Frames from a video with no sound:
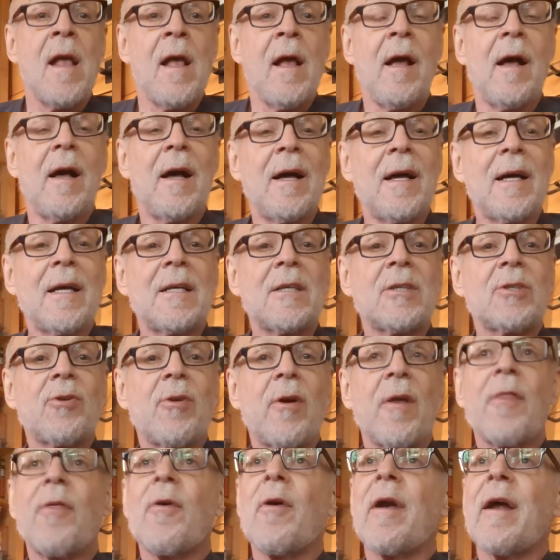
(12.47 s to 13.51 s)
So
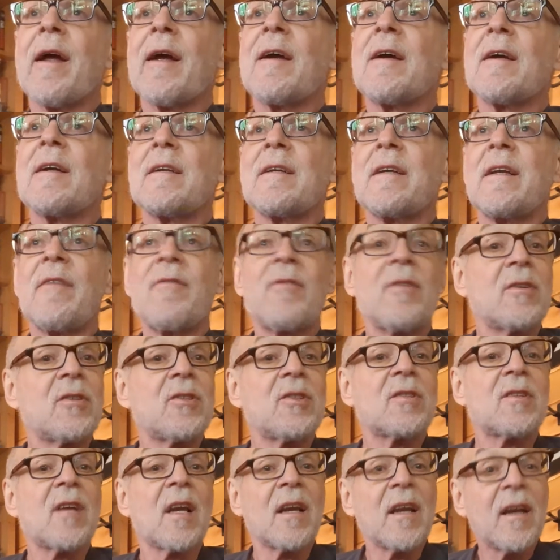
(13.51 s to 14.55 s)
I thought I could give you
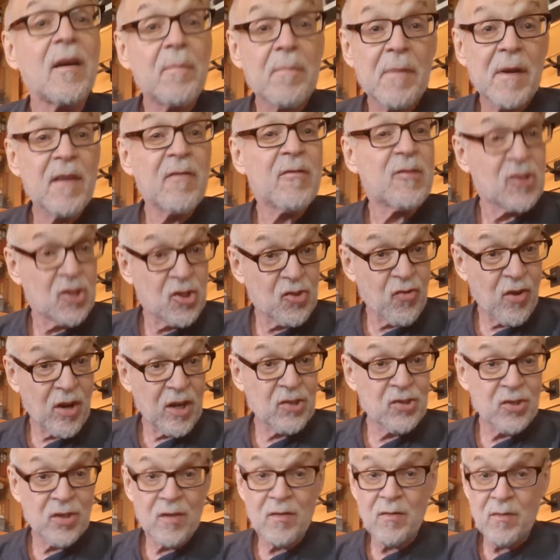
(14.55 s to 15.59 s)
just a little bit of
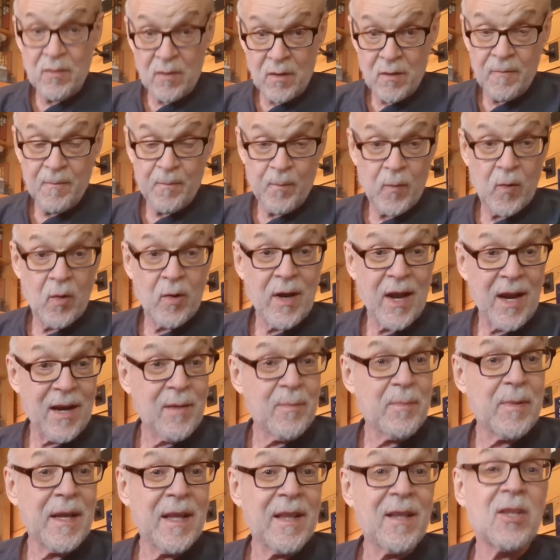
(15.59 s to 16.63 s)
instruction on how to
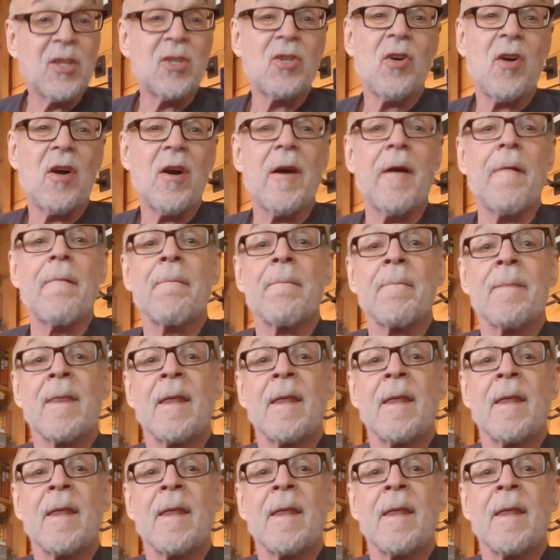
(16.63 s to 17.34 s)
play the guitar.